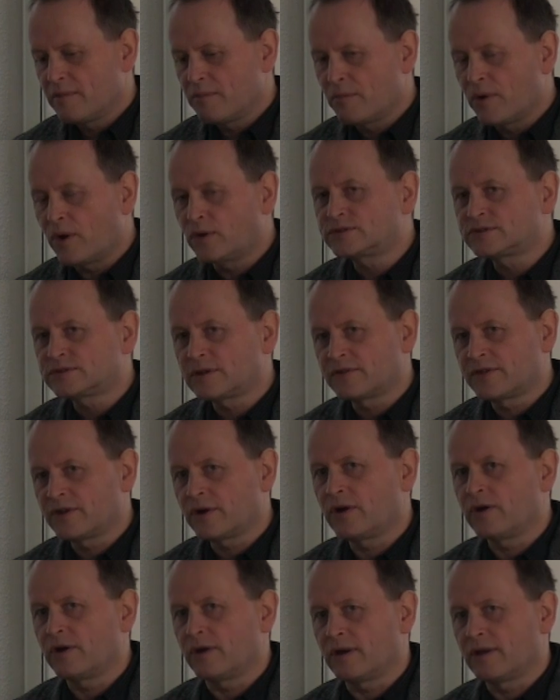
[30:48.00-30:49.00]
most of
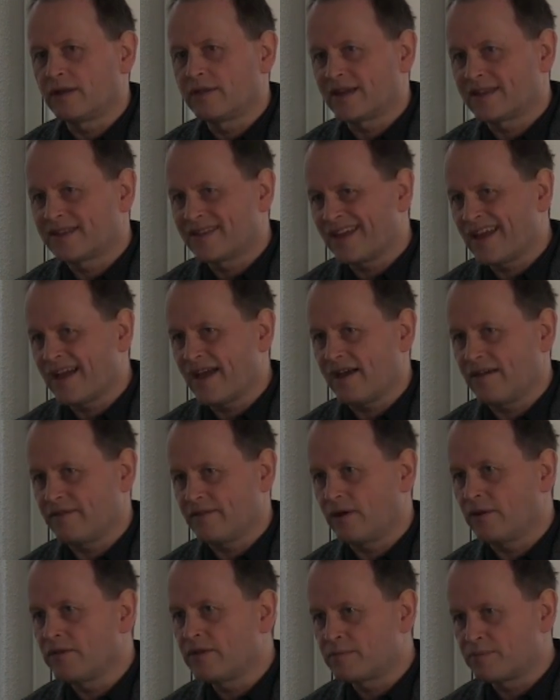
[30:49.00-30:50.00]
the oil that they
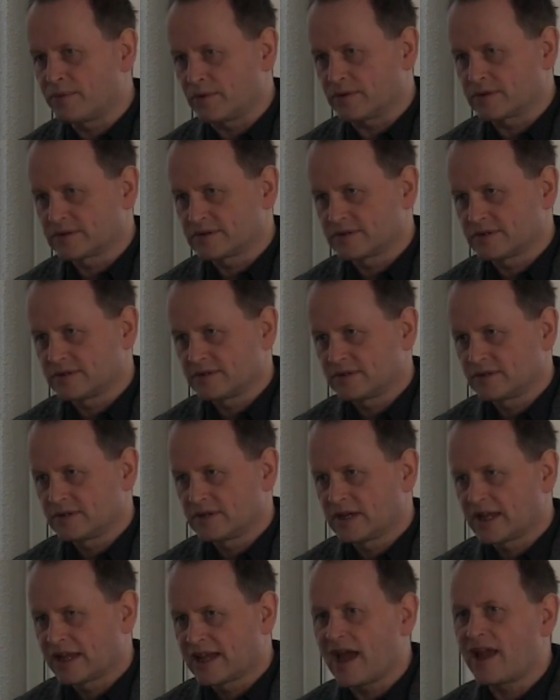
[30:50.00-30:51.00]
have on their books
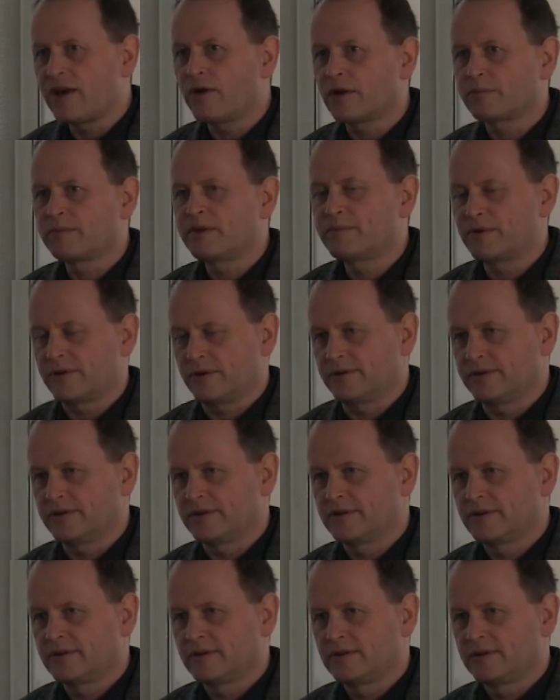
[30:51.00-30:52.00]
cannot be burned,